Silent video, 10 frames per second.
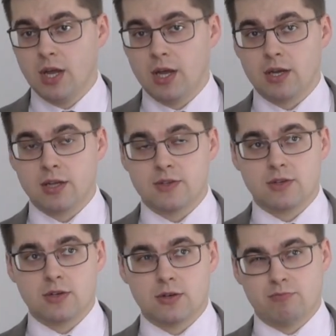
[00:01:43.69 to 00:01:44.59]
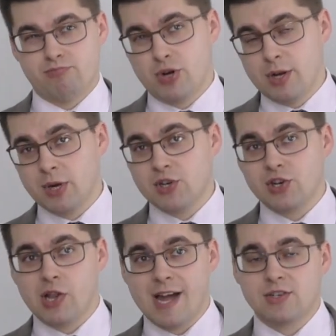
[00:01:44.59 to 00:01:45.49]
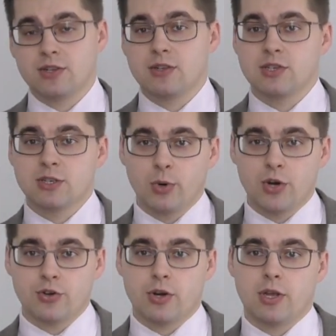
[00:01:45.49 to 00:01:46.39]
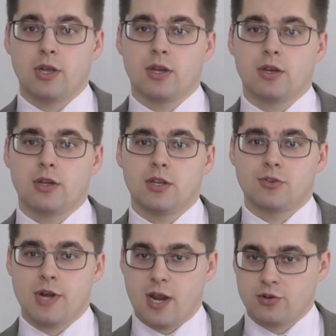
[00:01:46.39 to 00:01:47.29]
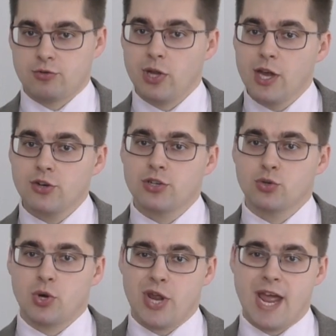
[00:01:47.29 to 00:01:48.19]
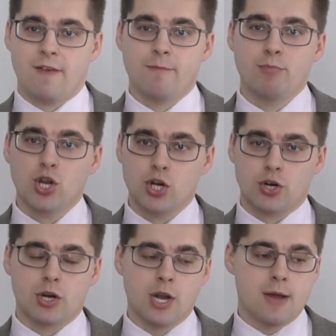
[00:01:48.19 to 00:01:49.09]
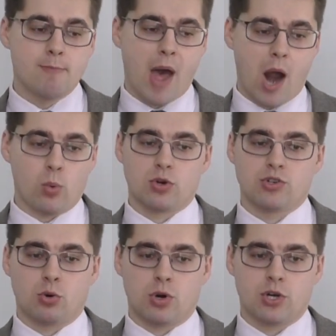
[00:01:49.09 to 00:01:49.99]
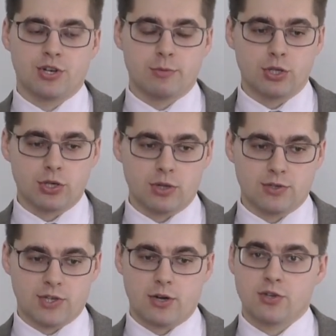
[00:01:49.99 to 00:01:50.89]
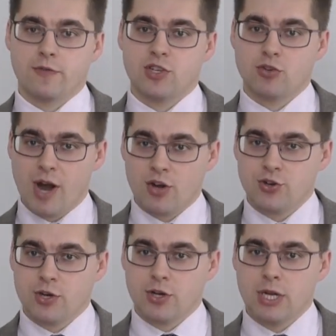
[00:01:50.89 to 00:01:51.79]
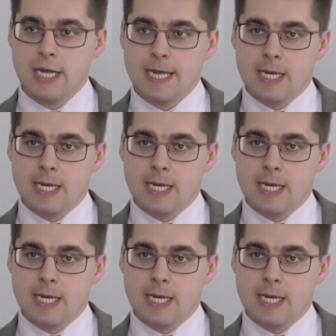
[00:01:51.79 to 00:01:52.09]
And it's pretty much a classical situation in international relations when you have bigger powers or geopolitical centers of attraction